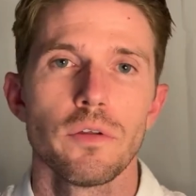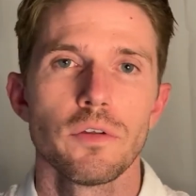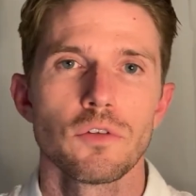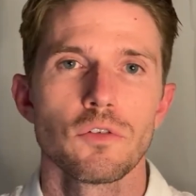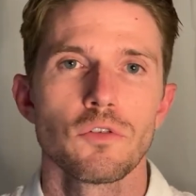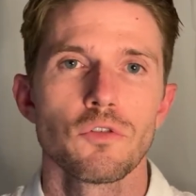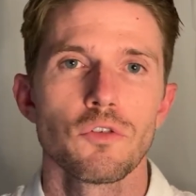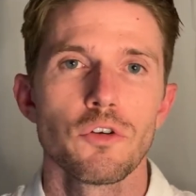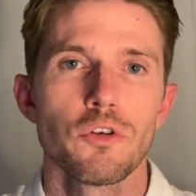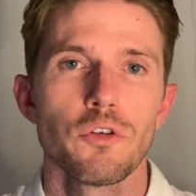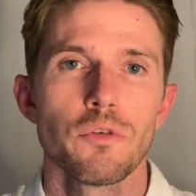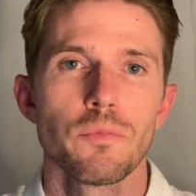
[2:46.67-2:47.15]
this
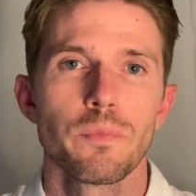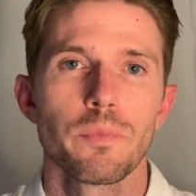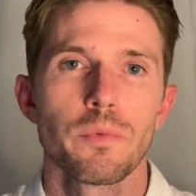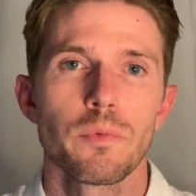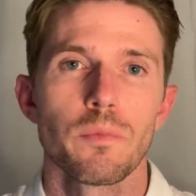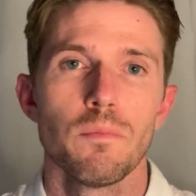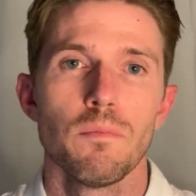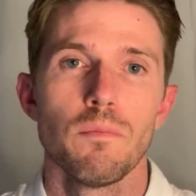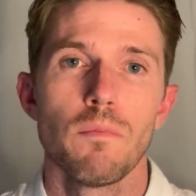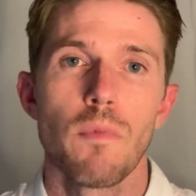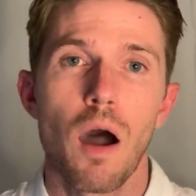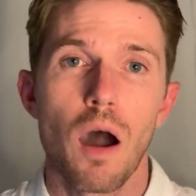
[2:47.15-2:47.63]
group
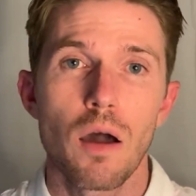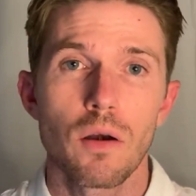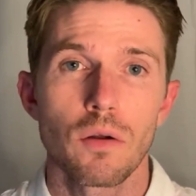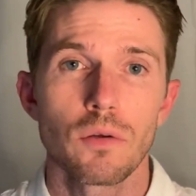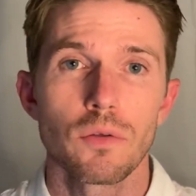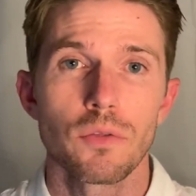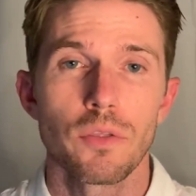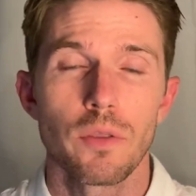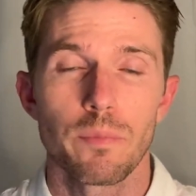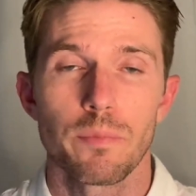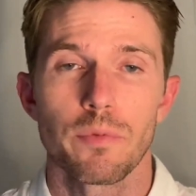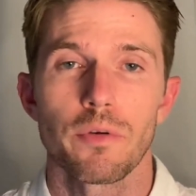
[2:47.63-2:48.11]

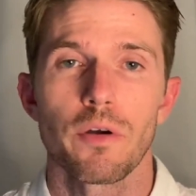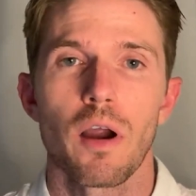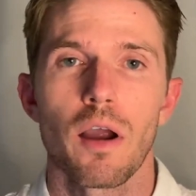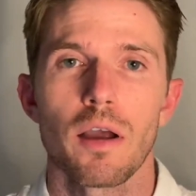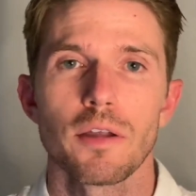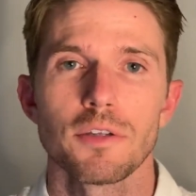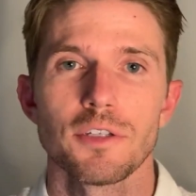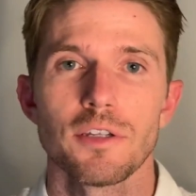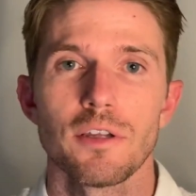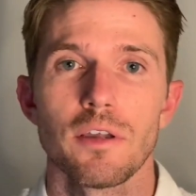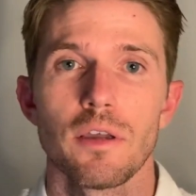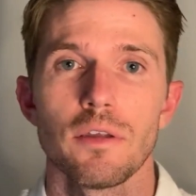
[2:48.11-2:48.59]
modeled the
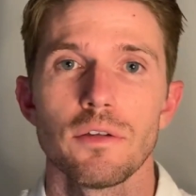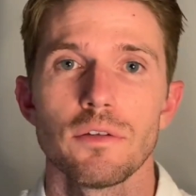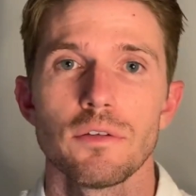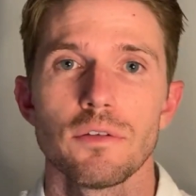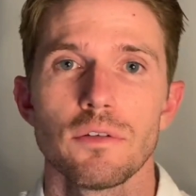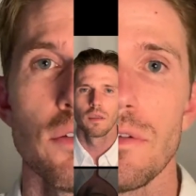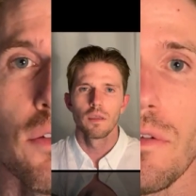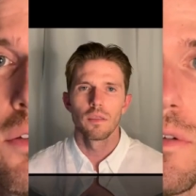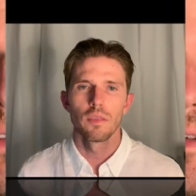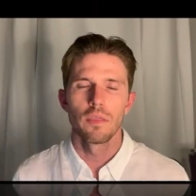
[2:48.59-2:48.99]
process.